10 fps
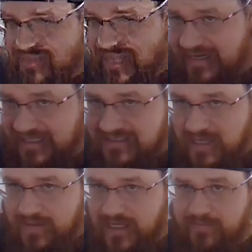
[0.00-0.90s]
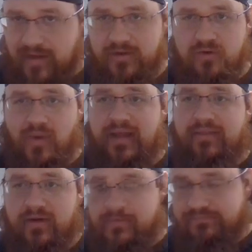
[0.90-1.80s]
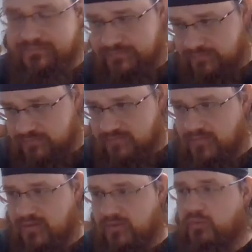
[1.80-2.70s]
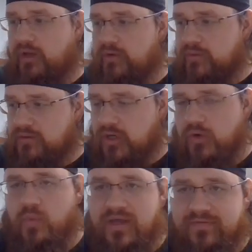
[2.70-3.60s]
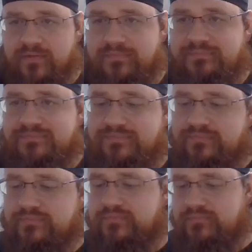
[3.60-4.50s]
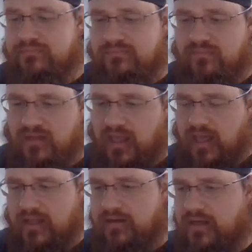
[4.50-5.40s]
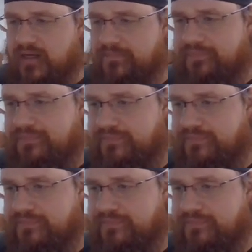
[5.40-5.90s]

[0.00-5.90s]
Next time I come out your way, though, we will go to Weaver, and um,